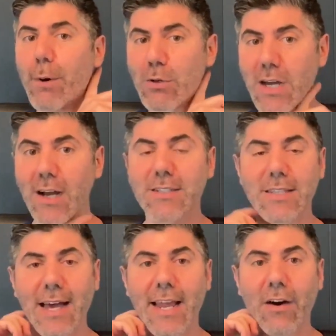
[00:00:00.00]
Botox
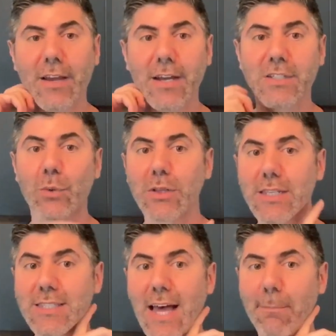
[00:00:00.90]
that area to
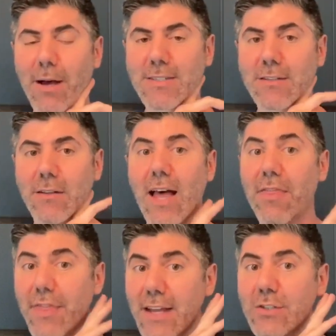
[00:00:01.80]
release that muscle
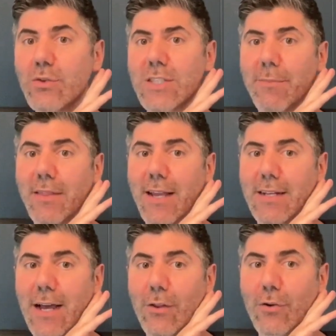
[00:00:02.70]
and then do something like an
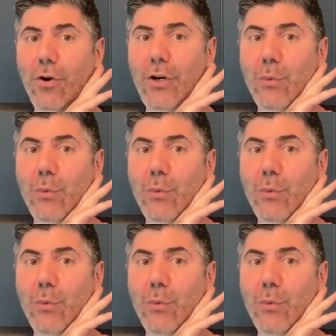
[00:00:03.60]
Ellacor,